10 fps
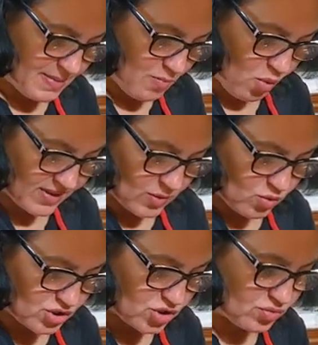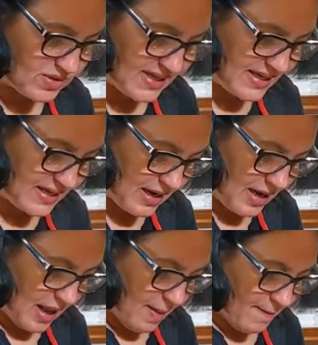bit more than what you need,
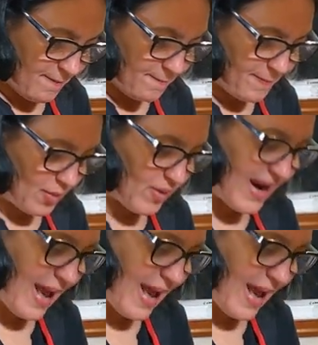but what